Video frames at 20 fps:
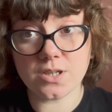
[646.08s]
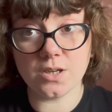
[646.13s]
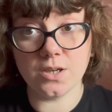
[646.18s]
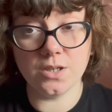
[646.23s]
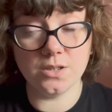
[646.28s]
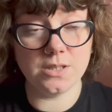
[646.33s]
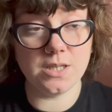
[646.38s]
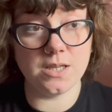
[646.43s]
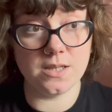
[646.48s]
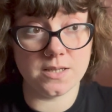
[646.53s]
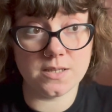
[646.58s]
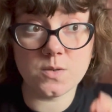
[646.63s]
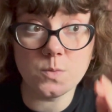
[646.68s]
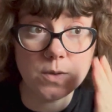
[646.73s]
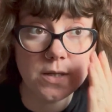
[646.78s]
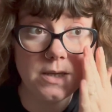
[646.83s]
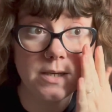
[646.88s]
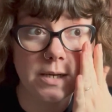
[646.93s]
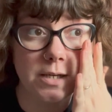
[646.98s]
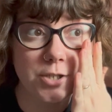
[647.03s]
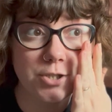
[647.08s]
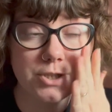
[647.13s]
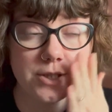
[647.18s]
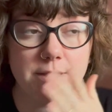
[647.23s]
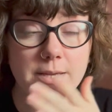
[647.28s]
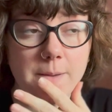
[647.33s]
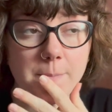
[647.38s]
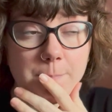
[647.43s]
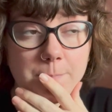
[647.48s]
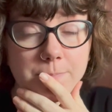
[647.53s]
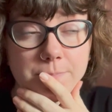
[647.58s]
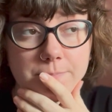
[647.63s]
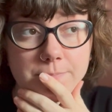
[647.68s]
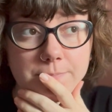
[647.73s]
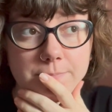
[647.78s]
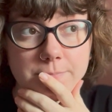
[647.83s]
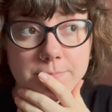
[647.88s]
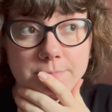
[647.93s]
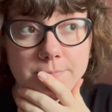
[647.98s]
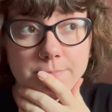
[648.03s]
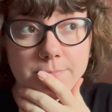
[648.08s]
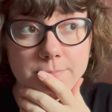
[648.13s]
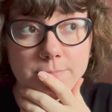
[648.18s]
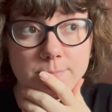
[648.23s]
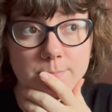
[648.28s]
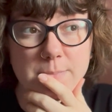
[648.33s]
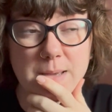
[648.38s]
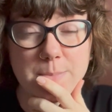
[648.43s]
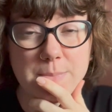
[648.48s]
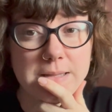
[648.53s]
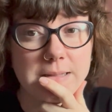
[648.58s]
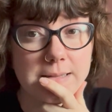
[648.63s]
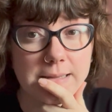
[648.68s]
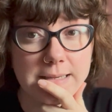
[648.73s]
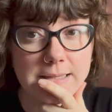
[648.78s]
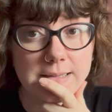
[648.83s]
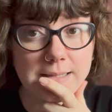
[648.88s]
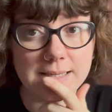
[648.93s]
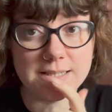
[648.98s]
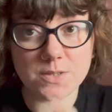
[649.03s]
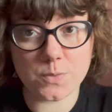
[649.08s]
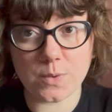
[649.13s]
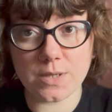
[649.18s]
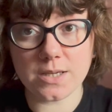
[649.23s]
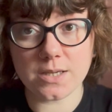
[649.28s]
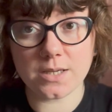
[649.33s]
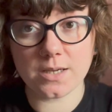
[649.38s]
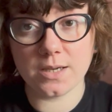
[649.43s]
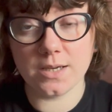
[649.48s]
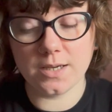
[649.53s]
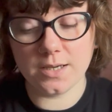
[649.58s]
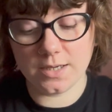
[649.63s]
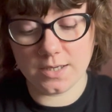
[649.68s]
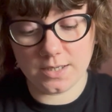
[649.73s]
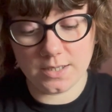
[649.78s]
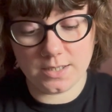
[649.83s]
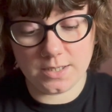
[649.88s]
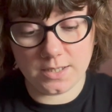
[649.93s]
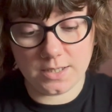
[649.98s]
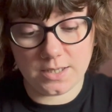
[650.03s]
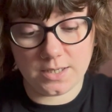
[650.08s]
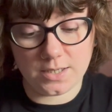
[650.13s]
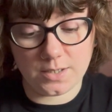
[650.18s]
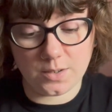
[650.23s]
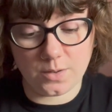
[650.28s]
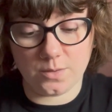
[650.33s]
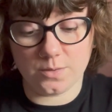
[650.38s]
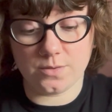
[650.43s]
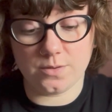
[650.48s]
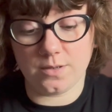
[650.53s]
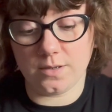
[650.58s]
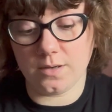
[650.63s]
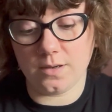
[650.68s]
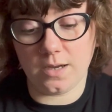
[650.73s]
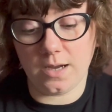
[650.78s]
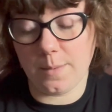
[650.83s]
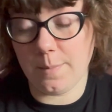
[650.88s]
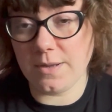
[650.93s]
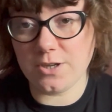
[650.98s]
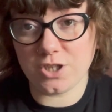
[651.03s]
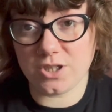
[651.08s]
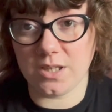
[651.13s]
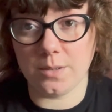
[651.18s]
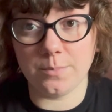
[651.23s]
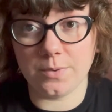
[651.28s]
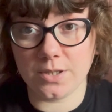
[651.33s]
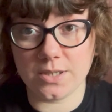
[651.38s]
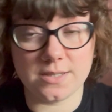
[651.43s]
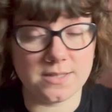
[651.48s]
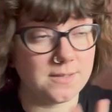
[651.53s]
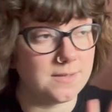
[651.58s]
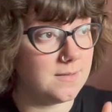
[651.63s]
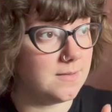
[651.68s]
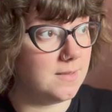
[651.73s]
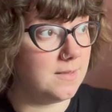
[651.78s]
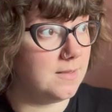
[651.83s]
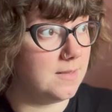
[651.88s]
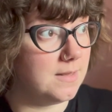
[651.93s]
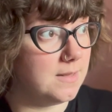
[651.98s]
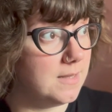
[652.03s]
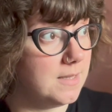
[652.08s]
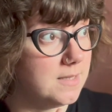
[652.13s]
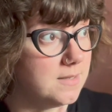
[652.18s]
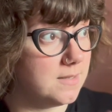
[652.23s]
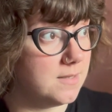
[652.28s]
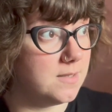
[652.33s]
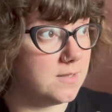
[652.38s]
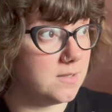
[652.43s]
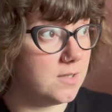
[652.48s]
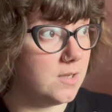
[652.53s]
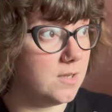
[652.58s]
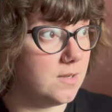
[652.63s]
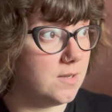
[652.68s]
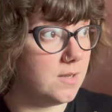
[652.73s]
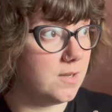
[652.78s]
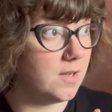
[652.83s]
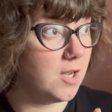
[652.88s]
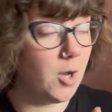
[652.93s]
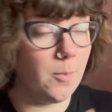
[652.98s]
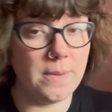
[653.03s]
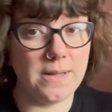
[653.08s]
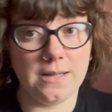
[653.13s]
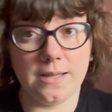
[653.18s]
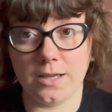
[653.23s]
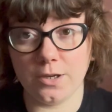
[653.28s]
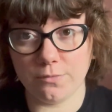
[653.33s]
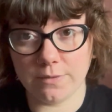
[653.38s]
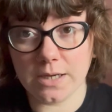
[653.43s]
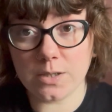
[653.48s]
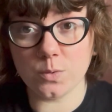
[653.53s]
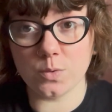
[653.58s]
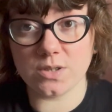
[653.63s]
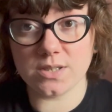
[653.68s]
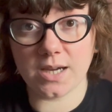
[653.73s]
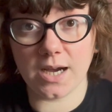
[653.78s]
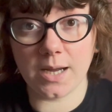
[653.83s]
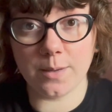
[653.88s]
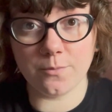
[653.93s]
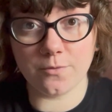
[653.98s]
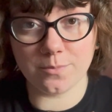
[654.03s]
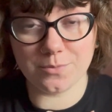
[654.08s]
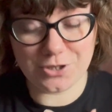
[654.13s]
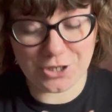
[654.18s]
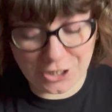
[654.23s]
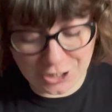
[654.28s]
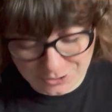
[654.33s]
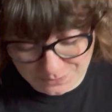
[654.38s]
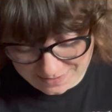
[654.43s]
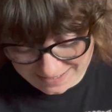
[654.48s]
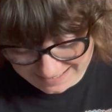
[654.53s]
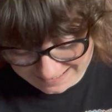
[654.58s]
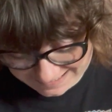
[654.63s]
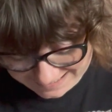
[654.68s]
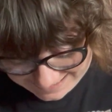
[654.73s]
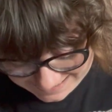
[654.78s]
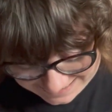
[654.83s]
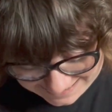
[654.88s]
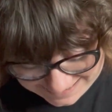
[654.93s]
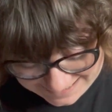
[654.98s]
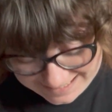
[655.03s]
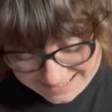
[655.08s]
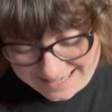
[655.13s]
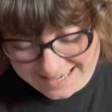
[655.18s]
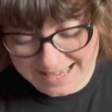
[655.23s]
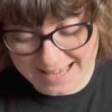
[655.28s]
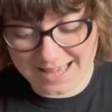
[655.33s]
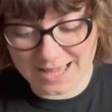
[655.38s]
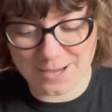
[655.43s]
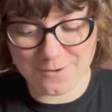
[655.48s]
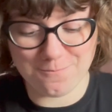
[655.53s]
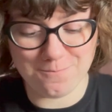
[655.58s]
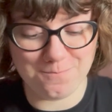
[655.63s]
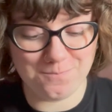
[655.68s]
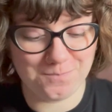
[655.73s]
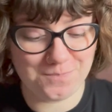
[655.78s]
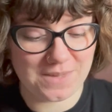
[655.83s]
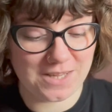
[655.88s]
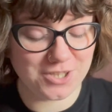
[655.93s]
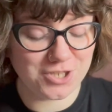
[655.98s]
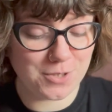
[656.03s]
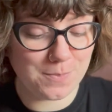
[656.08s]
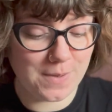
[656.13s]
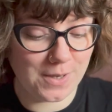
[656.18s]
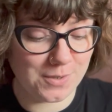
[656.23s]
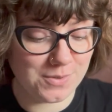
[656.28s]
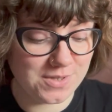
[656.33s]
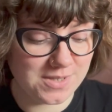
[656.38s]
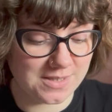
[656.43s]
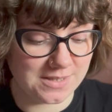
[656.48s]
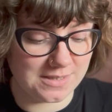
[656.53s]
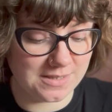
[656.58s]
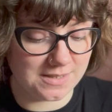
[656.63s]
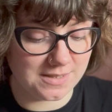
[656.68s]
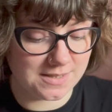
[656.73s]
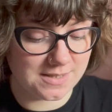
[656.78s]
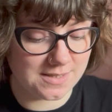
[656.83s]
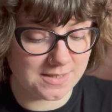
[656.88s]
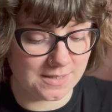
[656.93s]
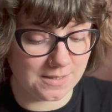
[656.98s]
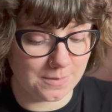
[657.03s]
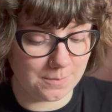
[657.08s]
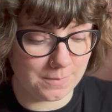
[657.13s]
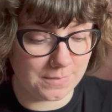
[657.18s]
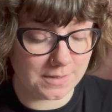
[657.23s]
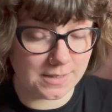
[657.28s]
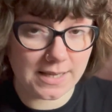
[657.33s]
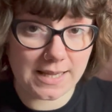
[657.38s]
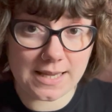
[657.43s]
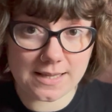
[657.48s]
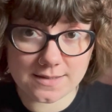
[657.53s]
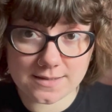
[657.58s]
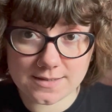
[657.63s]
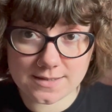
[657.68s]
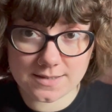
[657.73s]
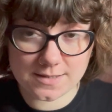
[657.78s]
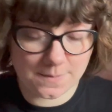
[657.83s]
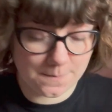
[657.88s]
earlier this week actually, maybe late last week. I mentioned that because this has come in like record time from Germany. She posted some kits